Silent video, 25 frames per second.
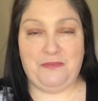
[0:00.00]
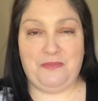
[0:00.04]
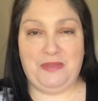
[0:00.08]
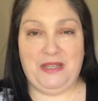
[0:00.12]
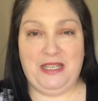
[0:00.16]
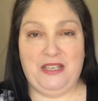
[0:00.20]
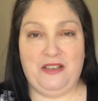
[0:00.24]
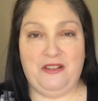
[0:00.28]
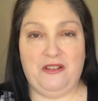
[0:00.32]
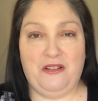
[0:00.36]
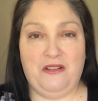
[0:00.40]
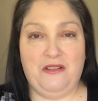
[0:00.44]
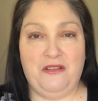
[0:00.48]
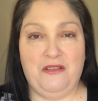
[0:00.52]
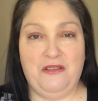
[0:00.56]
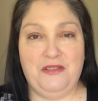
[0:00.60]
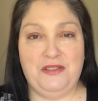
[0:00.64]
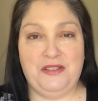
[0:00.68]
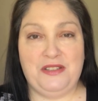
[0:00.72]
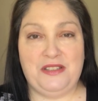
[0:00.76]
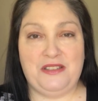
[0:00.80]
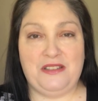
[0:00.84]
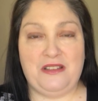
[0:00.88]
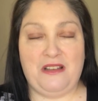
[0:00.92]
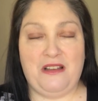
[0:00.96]

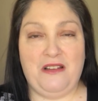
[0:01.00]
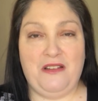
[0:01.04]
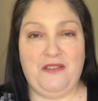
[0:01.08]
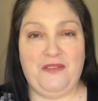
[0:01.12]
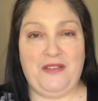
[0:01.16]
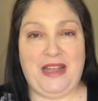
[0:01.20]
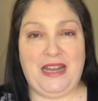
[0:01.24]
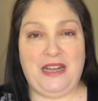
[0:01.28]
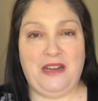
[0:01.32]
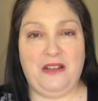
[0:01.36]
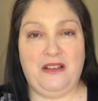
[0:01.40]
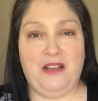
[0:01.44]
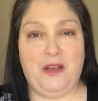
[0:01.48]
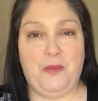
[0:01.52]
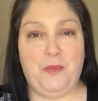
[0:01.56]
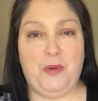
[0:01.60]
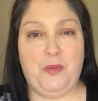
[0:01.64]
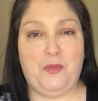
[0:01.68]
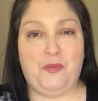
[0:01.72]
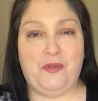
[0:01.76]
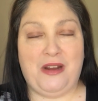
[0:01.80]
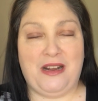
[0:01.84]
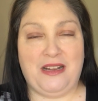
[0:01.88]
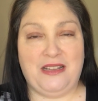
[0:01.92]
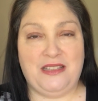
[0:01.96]
because I've had a couple
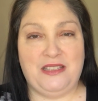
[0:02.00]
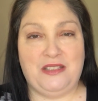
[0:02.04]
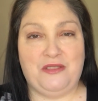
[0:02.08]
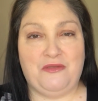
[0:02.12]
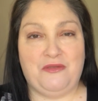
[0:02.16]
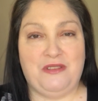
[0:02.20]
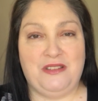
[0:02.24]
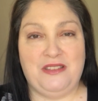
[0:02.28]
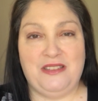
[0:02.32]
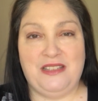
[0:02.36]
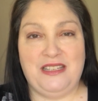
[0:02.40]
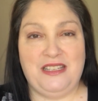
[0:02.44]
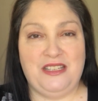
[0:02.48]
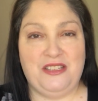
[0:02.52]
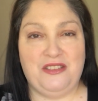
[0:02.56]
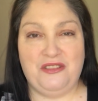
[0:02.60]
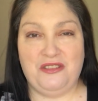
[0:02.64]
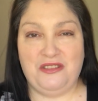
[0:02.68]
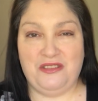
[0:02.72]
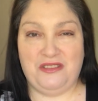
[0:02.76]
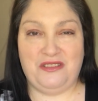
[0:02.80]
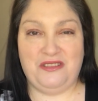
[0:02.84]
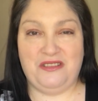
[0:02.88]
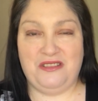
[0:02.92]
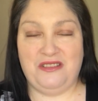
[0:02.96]
of practice runs and
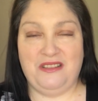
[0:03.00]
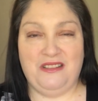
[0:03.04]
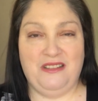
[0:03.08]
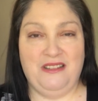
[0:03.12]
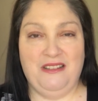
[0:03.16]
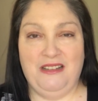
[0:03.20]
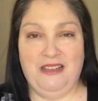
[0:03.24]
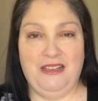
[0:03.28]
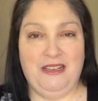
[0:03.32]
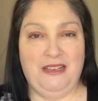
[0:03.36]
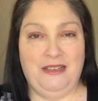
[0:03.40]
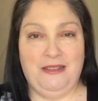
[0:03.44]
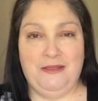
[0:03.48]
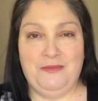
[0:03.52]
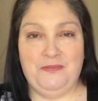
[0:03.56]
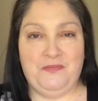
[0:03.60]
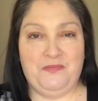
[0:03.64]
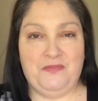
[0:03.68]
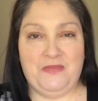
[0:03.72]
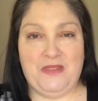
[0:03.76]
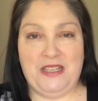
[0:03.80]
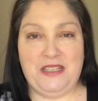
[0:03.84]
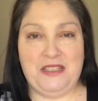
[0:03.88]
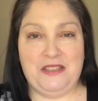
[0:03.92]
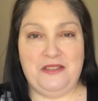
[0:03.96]

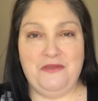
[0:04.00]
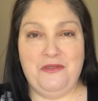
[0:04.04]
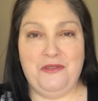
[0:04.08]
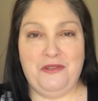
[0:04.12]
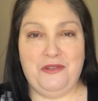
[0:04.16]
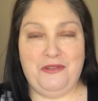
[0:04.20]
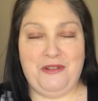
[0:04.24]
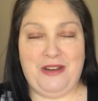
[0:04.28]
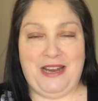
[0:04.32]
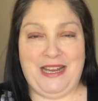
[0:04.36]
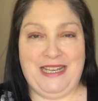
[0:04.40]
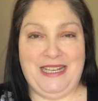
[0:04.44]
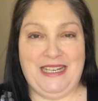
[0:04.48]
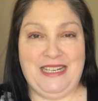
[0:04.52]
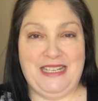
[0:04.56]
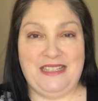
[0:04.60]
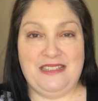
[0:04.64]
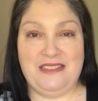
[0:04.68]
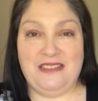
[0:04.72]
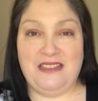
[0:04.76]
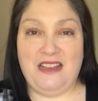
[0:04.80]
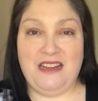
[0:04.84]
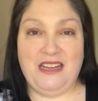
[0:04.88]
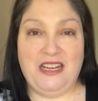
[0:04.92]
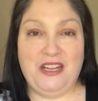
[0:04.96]
it's not great, and it's
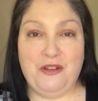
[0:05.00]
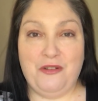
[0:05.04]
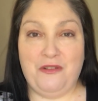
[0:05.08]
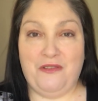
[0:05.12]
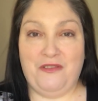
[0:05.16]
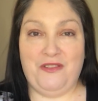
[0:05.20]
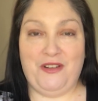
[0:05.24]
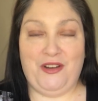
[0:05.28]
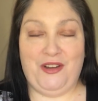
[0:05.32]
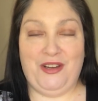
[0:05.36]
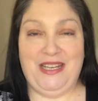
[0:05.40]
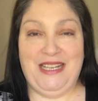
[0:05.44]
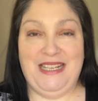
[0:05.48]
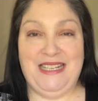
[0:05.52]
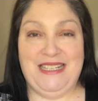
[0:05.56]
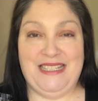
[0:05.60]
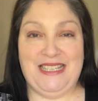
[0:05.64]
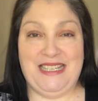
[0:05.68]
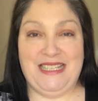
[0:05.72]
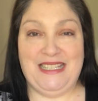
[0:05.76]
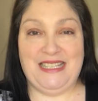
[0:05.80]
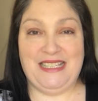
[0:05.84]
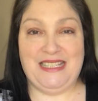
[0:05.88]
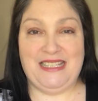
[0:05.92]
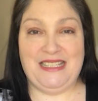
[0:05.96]
certainly not very
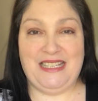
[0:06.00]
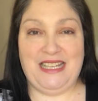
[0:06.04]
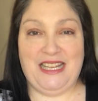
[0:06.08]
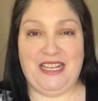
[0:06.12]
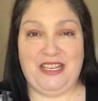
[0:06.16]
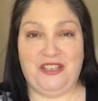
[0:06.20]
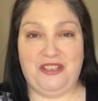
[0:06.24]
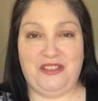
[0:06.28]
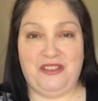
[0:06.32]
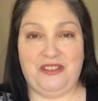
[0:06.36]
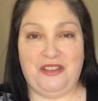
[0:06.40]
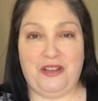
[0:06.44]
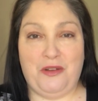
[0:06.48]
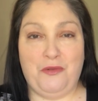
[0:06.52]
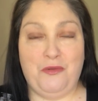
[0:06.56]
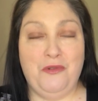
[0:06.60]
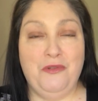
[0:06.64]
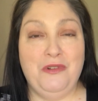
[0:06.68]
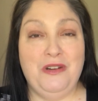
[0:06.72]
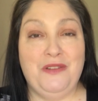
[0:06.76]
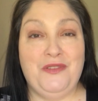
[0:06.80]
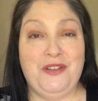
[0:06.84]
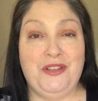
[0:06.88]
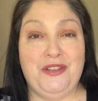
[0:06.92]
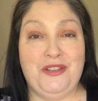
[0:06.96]
easy to stitch. So
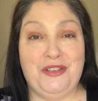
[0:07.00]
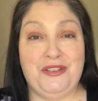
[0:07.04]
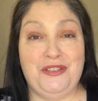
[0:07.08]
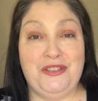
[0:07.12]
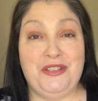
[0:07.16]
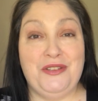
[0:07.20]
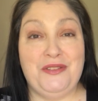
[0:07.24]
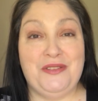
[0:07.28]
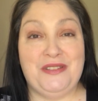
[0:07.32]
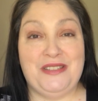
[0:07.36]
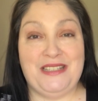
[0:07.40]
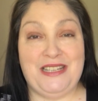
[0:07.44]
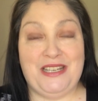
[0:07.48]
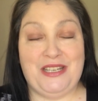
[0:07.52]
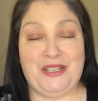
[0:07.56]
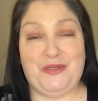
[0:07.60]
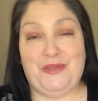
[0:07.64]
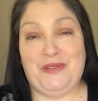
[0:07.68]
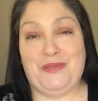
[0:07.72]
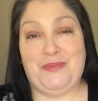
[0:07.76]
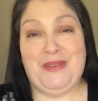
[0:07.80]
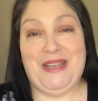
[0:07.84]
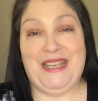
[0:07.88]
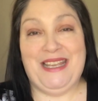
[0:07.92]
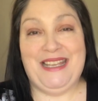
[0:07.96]
all of you that do Stitch
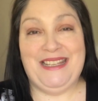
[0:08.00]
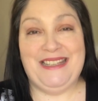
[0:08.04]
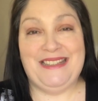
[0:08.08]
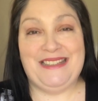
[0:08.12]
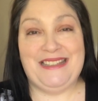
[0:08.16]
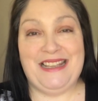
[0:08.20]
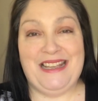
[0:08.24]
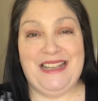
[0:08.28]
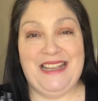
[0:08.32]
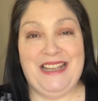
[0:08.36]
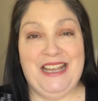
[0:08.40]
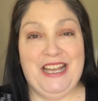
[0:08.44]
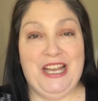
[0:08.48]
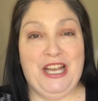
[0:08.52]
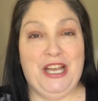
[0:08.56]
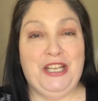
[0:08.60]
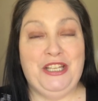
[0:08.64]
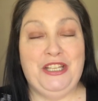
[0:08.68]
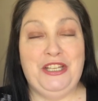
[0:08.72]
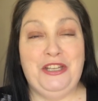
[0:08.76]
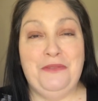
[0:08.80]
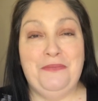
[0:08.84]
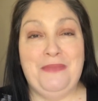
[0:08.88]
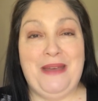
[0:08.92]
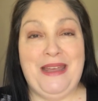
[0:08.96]
With Me's,
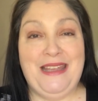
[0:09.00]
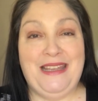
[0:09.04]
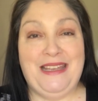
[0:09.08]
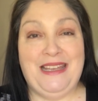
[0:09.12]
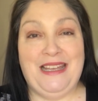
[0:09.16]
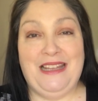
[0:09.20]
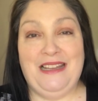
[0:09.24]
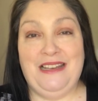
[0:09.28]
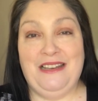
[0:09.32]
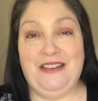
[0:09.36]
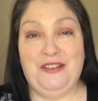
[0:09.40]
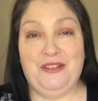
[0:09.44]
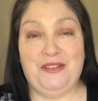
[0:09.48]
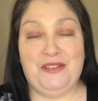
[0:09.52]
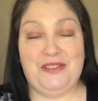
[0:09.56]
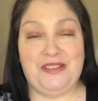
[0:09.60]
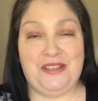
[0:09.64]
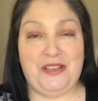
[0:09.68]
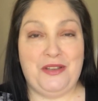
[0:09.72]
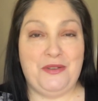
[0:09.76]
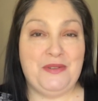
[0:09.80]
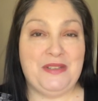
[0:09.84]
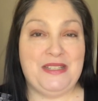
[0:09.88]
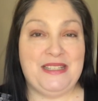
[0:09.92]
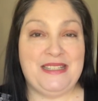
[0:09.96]
you make it look
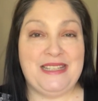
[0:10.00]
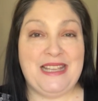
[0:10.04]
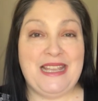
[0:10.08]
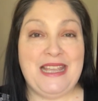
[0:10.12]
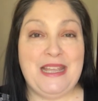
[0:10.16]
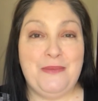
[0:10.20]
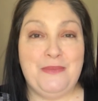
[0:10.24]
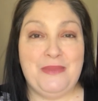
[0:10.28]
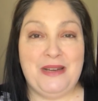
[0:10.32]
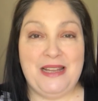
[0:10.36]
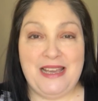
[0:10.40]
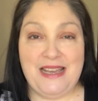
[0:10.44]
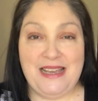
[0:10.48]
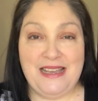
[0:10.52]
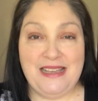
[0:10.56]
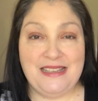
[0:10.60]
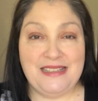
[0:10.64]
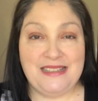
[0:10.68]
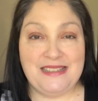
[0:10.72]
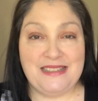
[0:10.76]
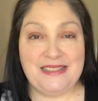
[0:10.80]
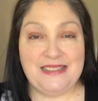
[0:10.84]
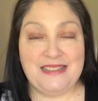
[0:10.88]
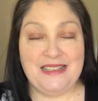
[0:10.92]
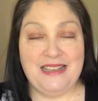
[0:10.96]
so
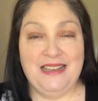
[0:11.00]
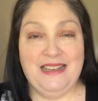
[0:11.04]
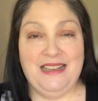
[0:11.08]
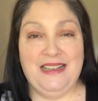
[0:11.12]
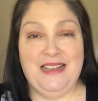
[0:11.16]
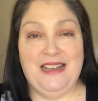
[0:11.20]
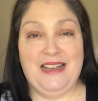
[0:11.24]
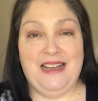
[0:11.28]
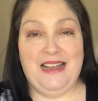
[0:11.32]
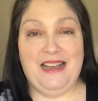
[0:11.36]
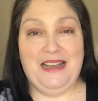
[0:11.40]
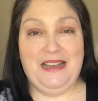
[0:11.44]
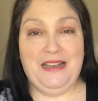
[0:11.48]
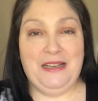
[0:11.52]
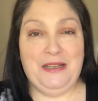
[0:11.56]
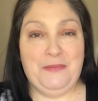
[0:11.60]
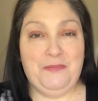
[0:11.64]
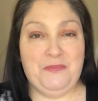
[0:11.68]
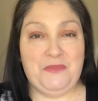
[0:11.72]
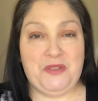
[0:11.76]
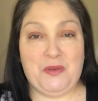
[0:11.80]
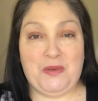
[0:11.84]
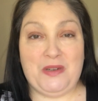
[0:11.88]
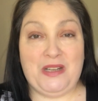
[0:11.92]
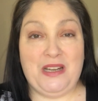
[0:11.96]
seamless.
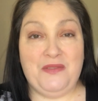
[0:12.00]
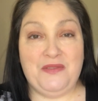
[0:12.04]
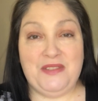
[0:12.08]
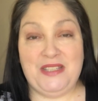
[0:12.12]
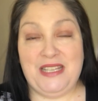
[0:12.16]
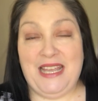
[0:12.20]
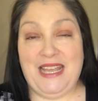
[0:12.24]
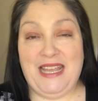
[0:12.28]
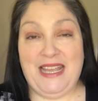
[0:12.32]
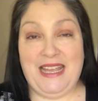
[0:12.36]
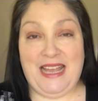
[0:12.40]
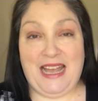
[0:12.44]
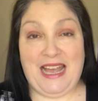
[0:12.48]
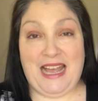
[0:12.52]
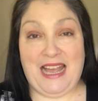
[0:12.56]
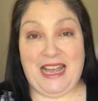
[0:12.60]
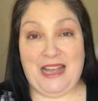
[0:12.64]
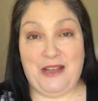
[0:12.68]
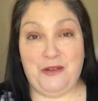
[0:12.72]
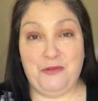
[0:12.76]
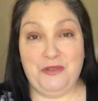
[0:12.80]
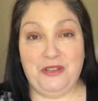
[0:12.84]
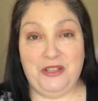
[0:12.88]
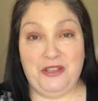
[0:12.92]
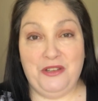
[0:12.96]
So I'd love to hear
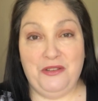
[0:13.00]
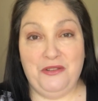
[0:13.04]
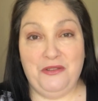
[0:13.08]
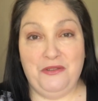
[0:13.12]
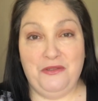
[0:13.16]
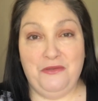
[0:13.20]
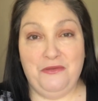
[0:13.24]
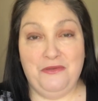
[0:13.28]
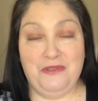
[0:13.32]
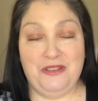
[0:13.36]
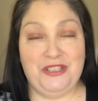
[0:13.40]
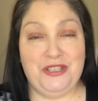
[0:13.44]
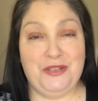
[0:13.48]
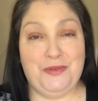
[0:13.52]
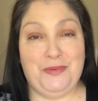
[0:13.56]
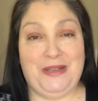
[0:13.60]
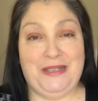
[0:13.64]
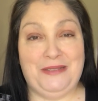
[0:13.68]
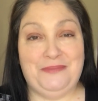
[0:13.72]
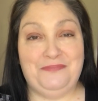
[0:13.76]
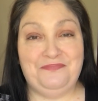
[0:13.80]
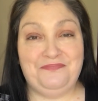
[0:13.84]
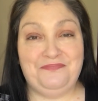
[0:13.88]
how you do it.